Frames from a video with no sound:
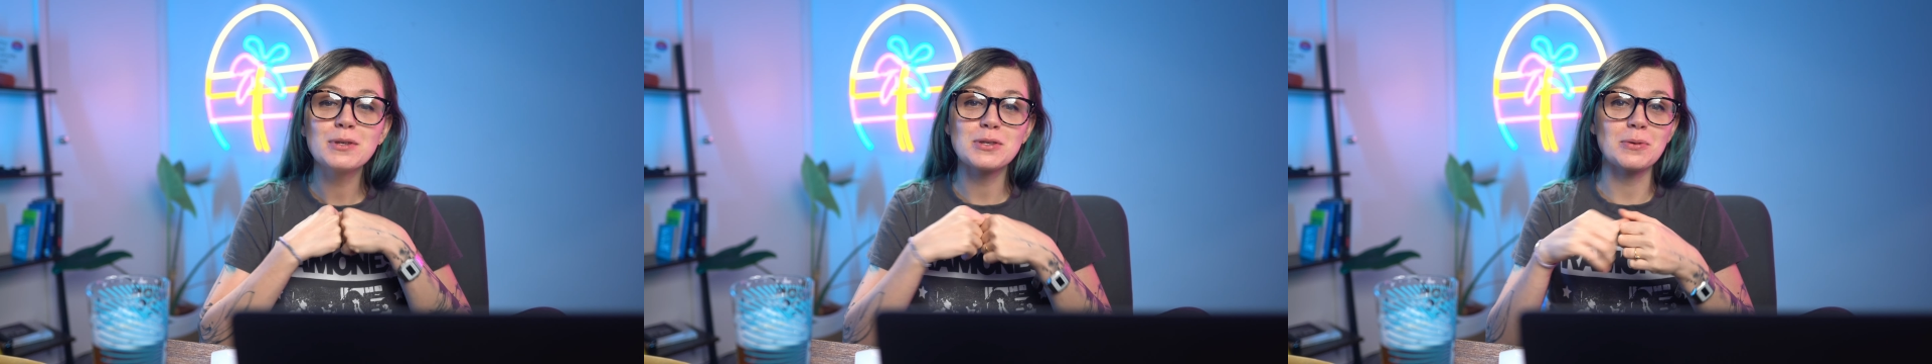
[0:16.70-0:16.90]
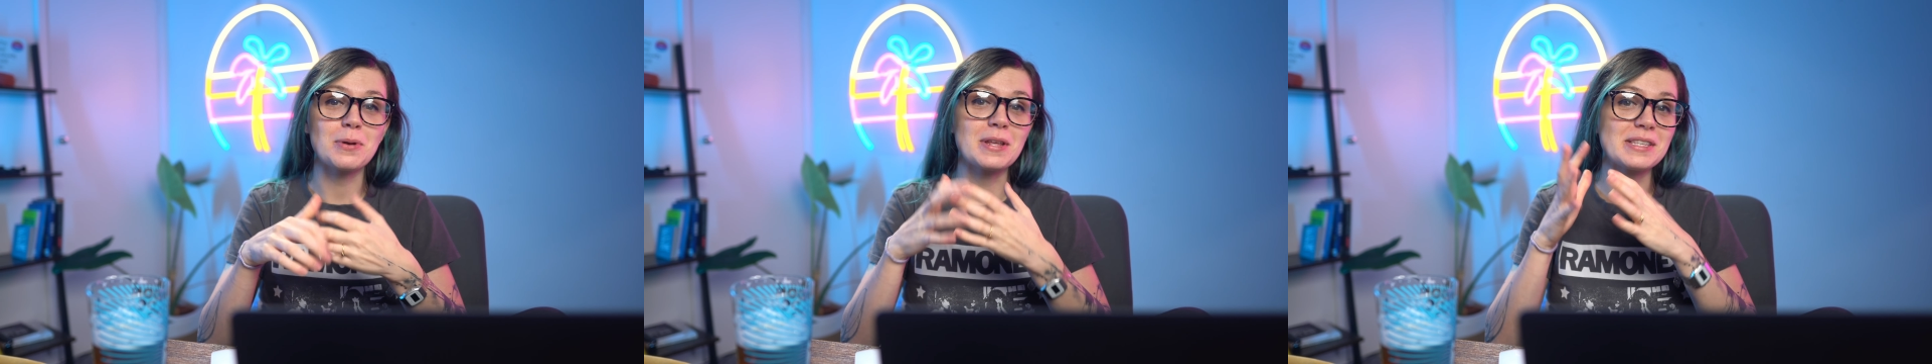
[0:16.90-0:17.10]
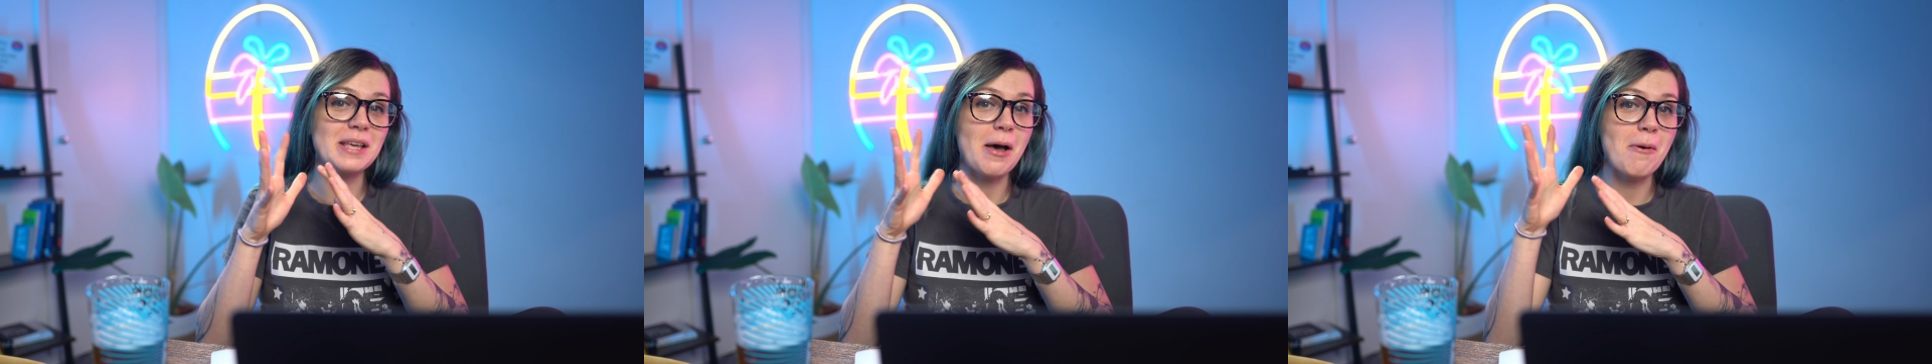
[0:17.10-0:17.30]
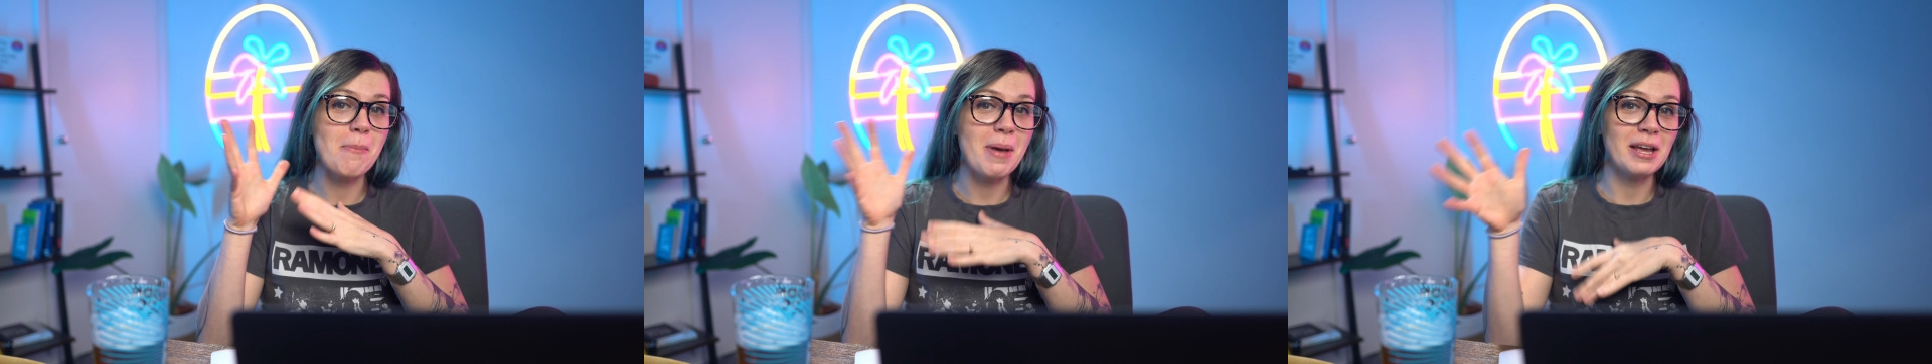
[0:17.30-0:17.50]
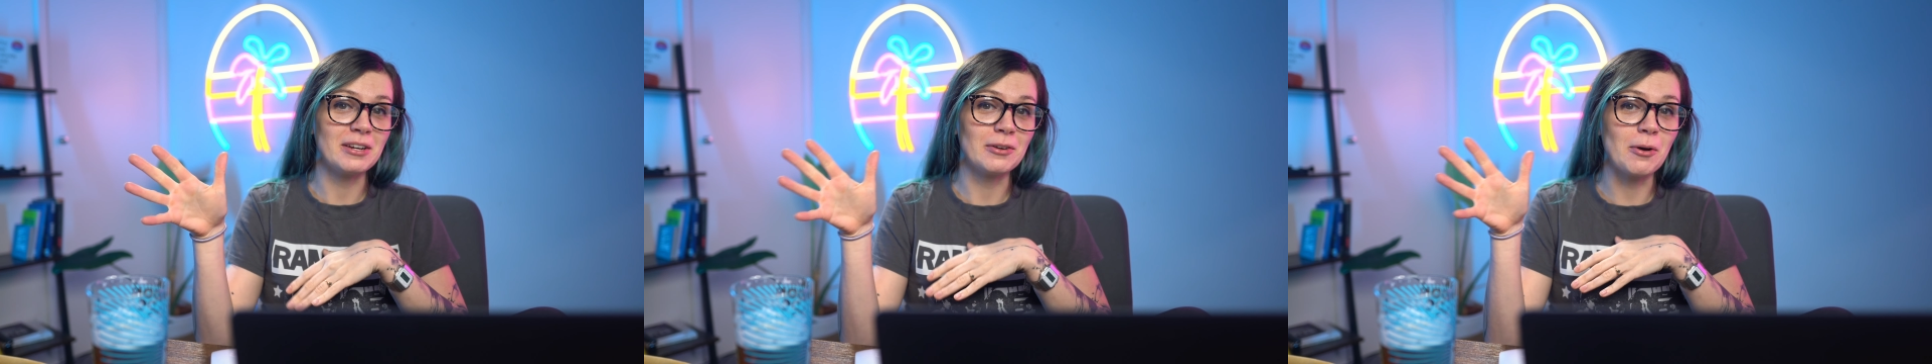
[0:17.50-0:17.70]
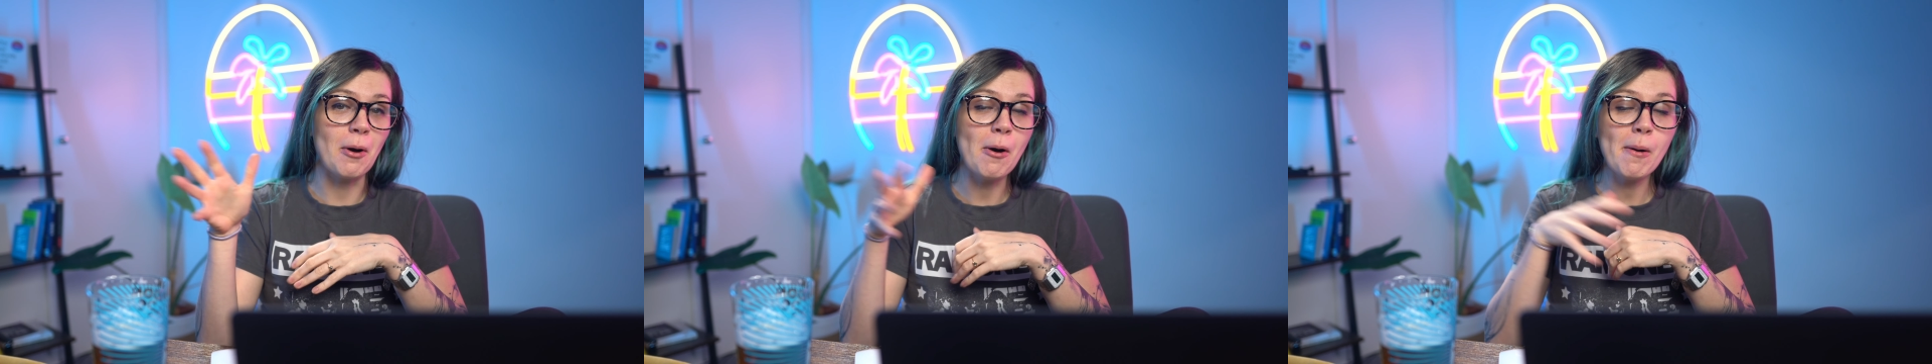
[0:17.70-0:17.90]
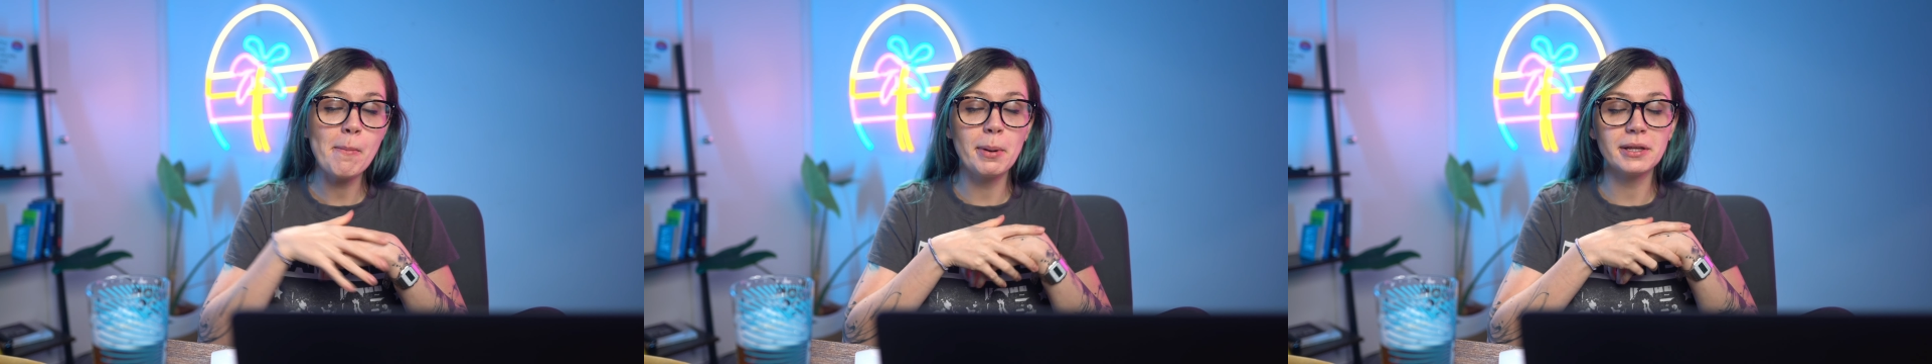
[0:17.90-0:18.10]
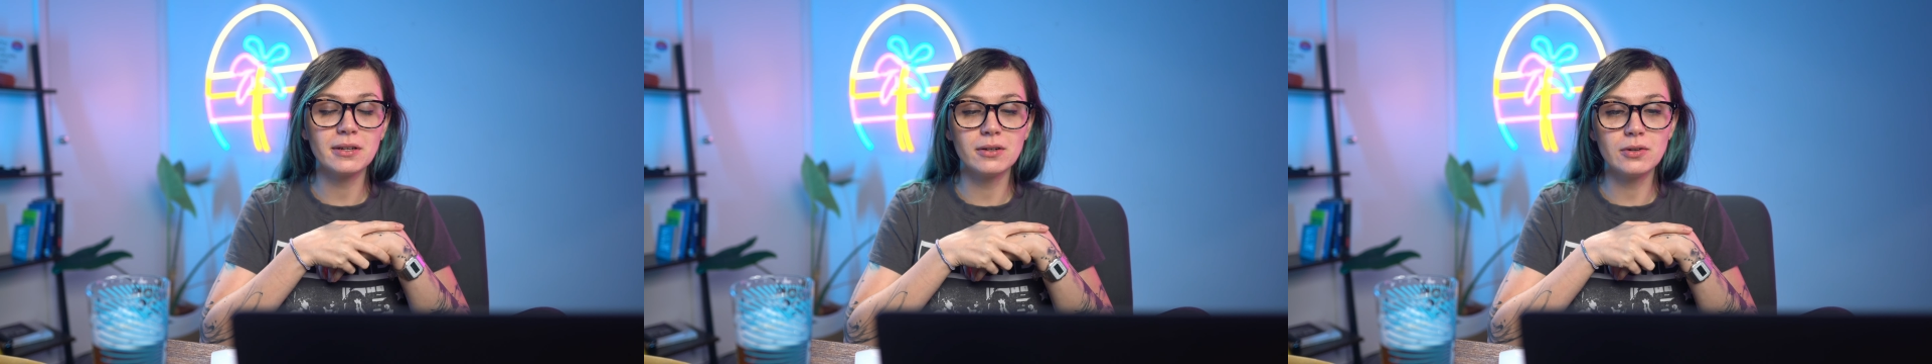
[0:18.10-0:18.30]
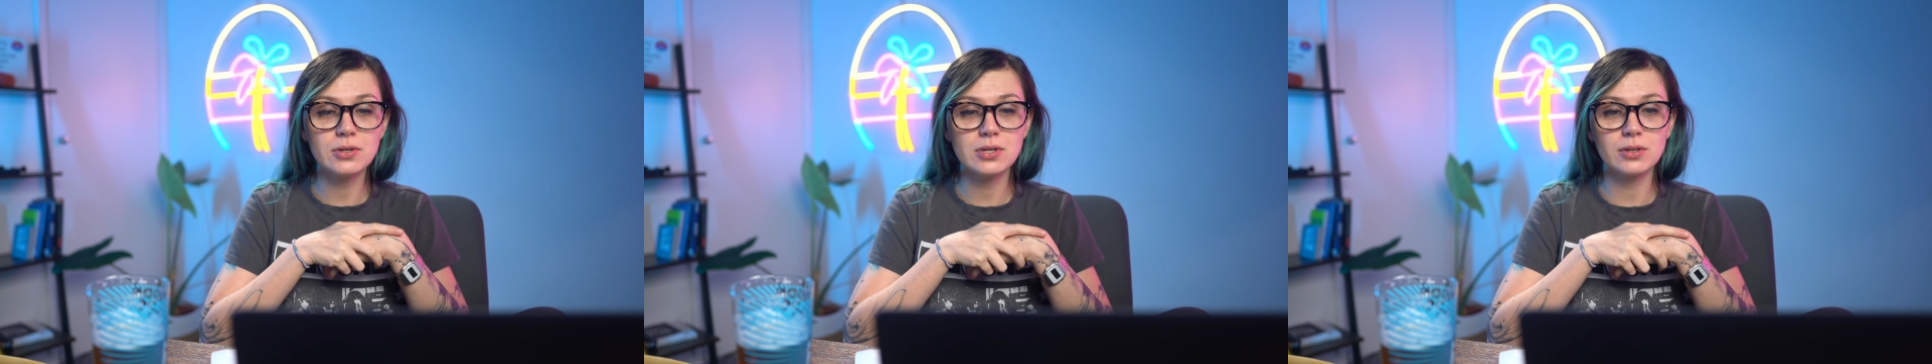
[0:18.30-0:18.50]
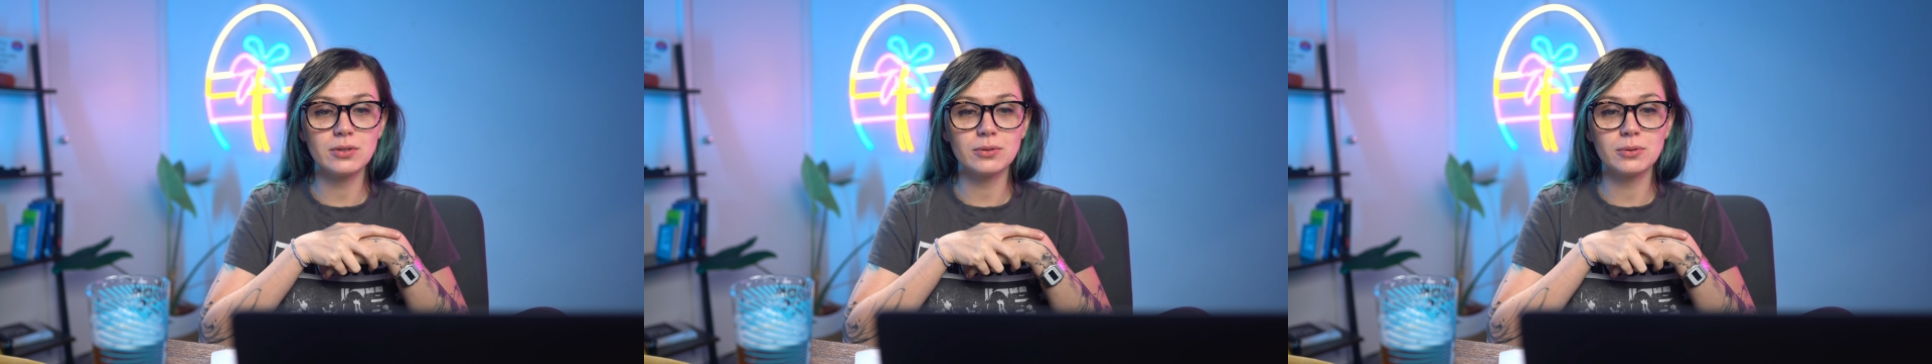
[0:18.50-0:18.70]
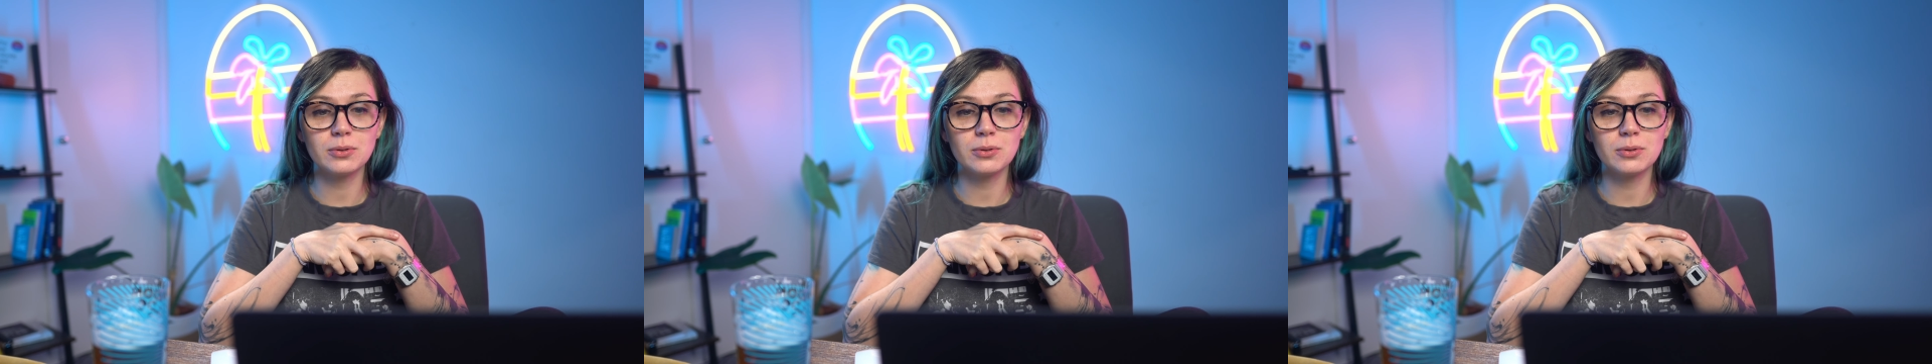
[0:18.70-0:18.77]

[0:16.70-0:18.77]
that's our main goal, but also to